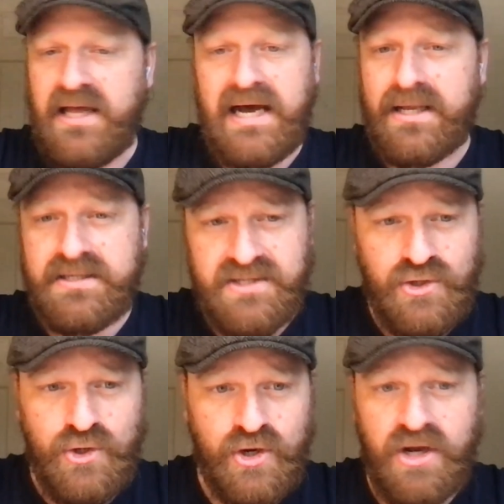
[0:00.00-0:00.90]
Alistair
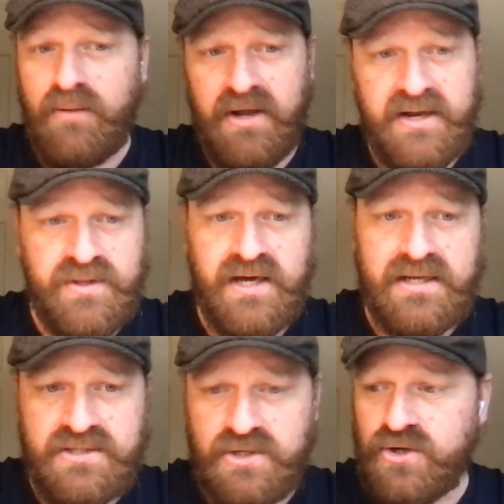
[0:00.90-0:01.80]
Cook, I played with
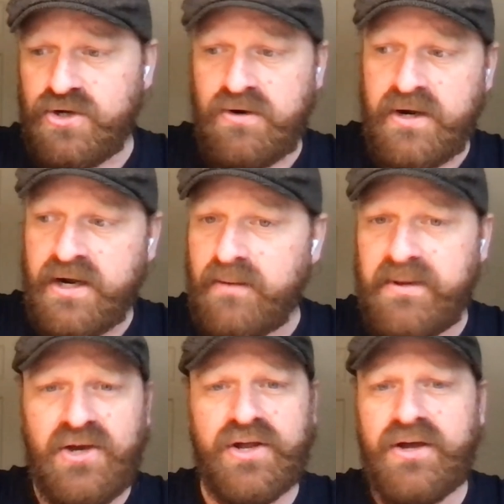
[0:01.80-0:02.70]
Alistair Cook growing up.
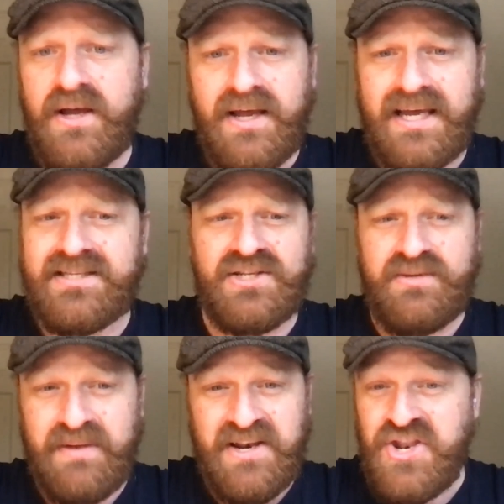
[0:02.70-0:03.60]
He's
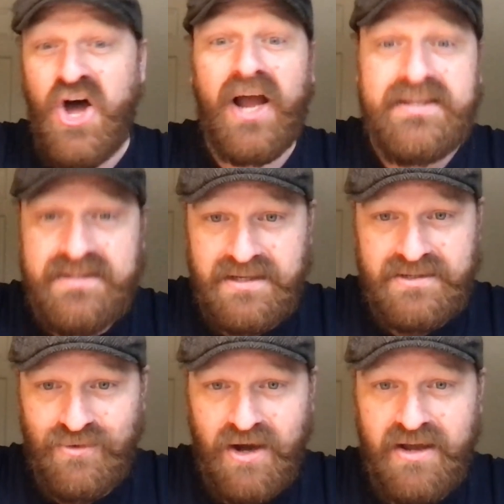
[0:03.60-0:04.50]
been knighted,
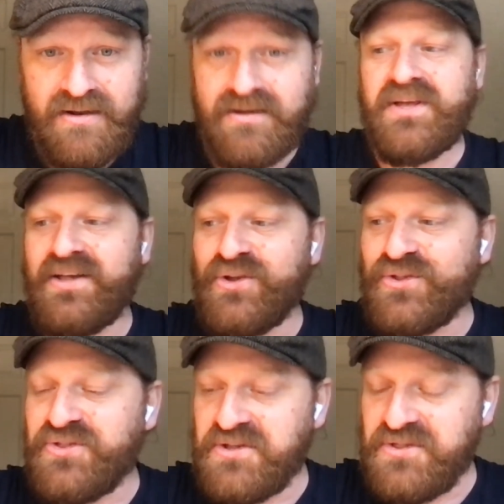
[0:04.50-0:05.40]
right? And
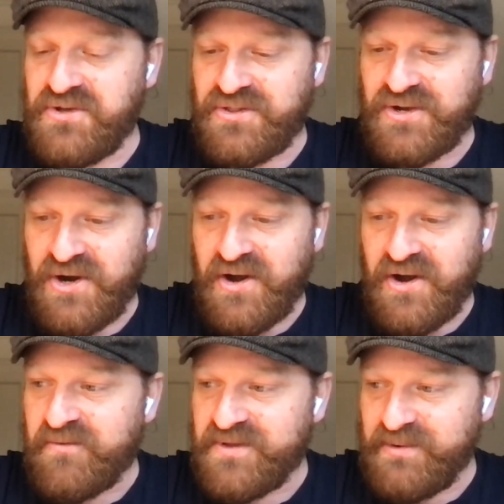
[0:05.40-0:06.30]
the guy
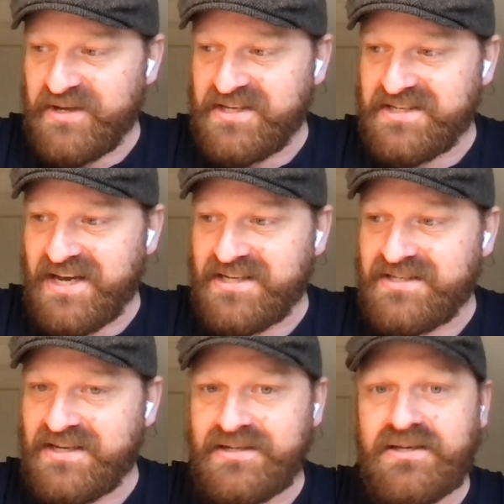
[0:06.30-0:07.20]
from the PCA
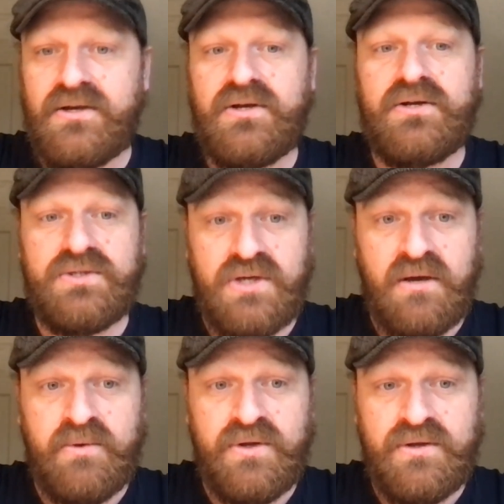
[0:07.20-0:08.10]
said,
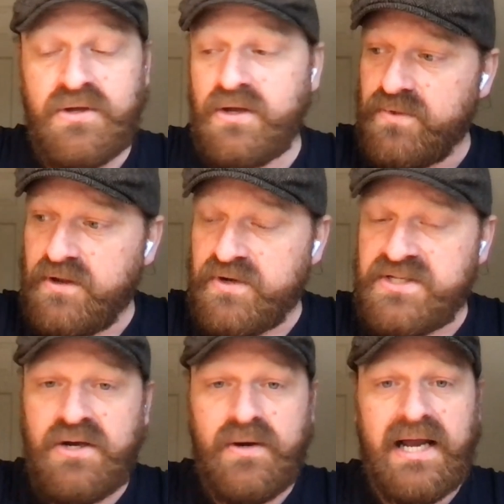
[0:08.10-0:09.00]
Simon, there is
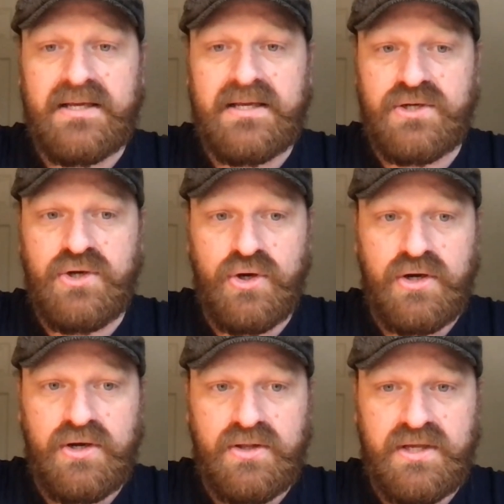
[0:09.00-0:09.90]
no Alistair
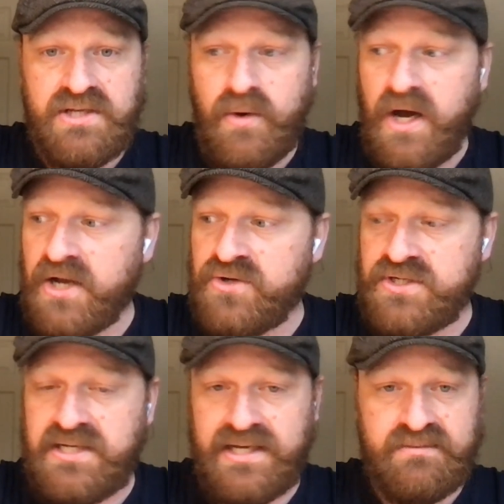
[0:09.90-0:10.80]
Cook. There's no
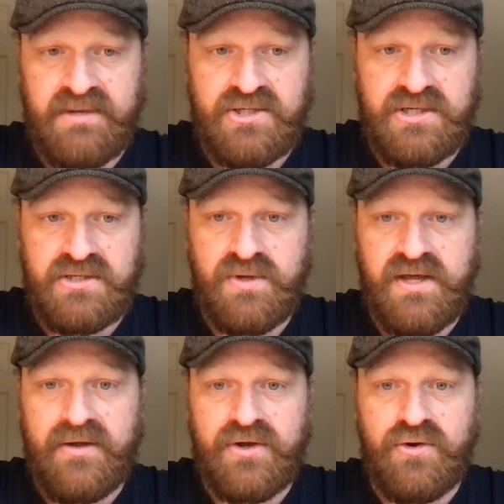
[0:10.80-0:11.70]
100 test matches
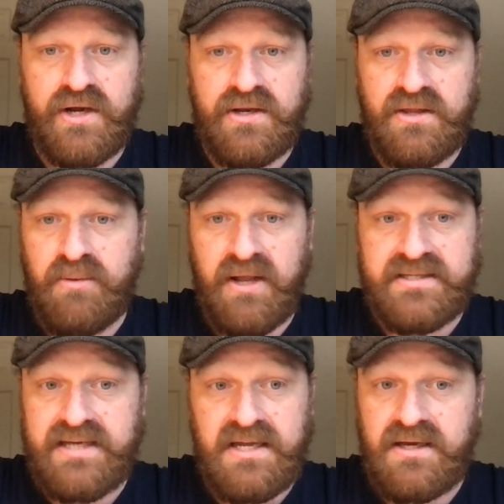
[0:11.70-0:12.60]
without the cricketer that
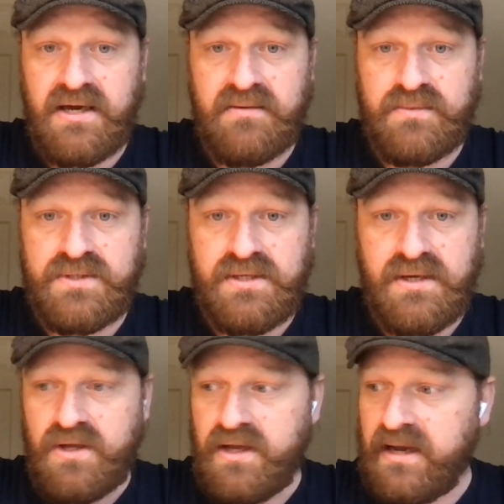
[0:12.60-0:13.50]
plays 8 games.
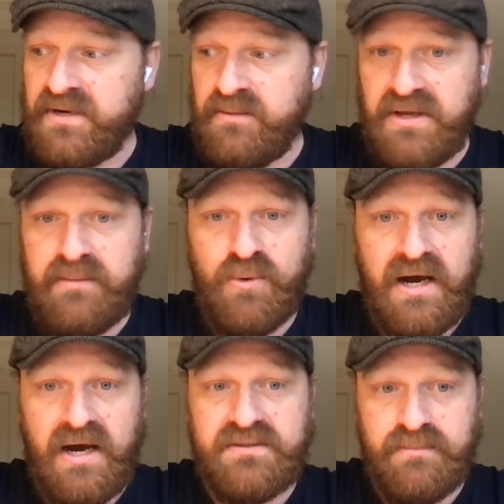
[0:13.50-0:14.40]
How many people
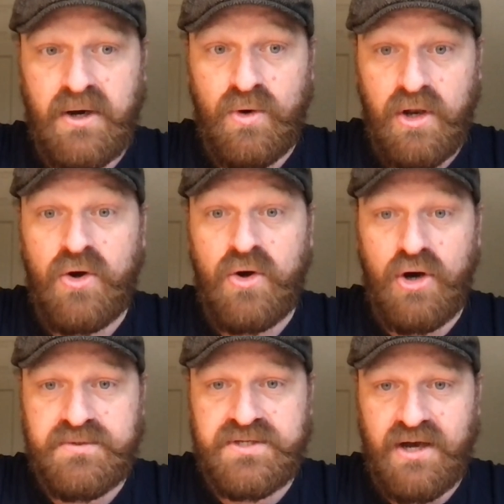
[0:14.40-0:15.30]
have to bowl long
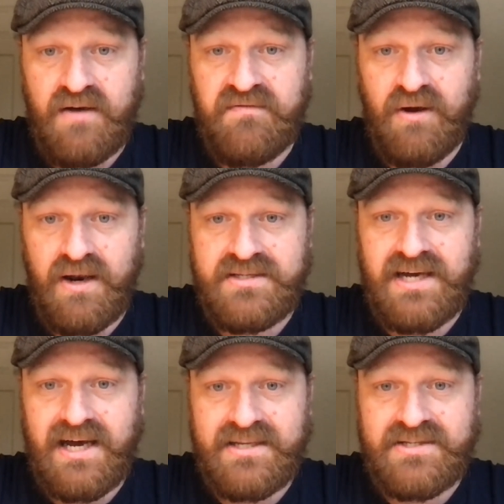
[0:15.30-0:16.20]
hops and half volleys
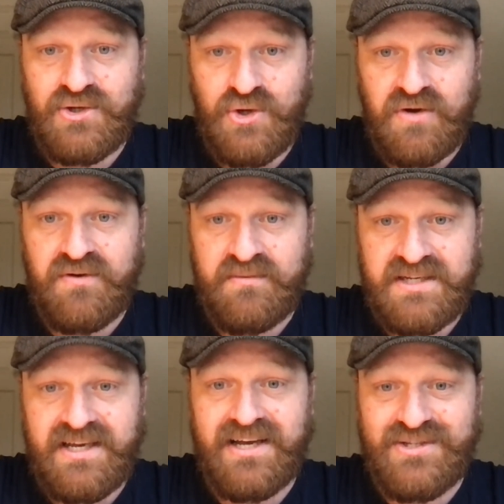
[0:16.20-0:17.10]
at Alistair Cook for him to
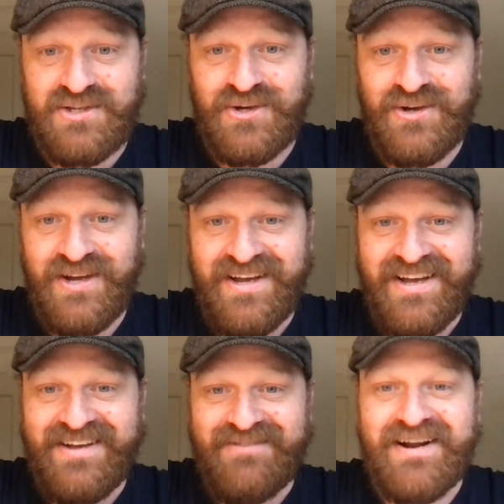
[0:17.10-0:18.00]
get to
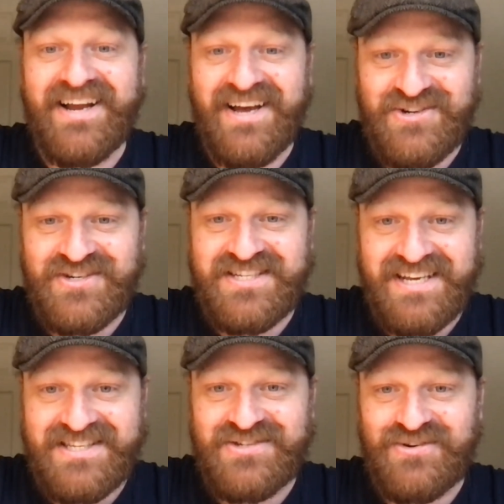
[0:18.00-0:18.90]
playing 100
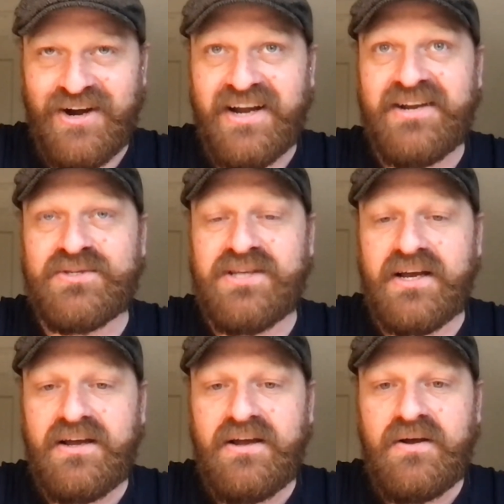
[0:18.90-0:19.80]
tests, right? And it was like,